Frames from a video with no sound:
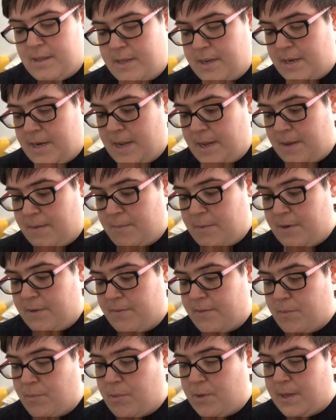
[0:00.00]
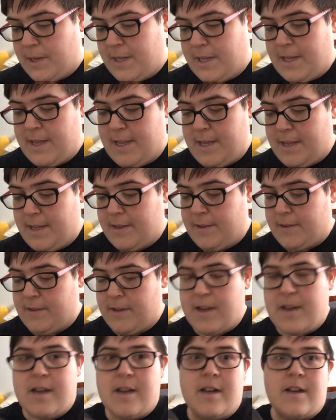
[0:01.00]
the name of the book
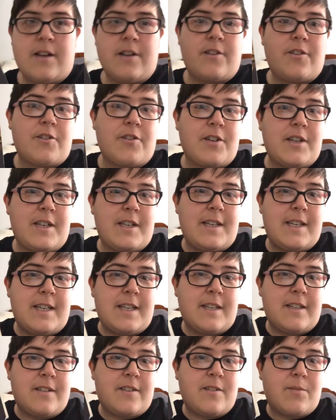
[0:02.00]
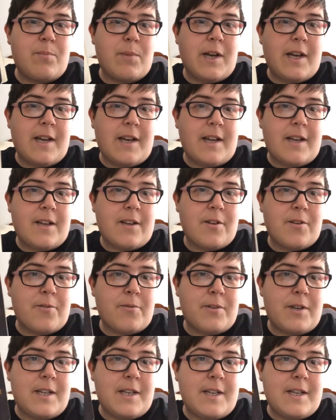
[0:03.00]
is Dirty Deeds by
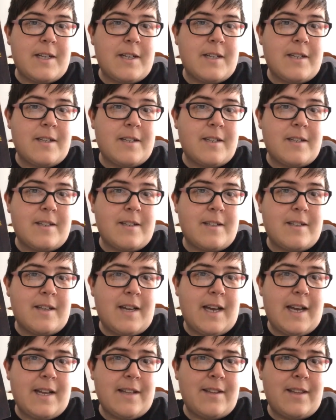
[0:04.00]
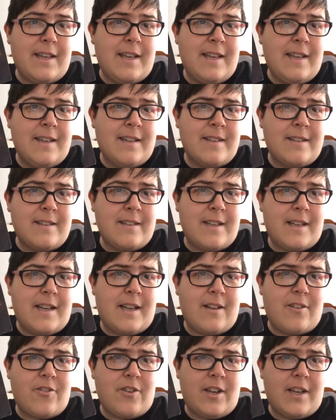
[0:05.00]
Karina Halle.
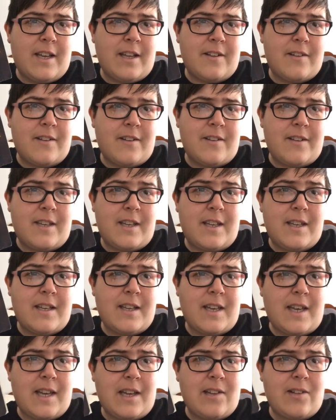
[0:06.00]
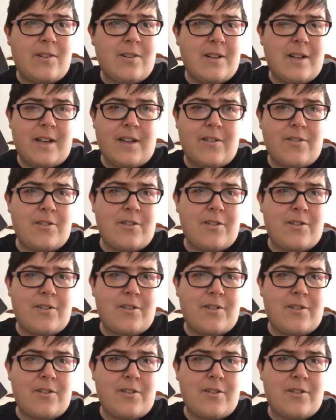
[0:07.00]
H-A-L-L-E, Hale. I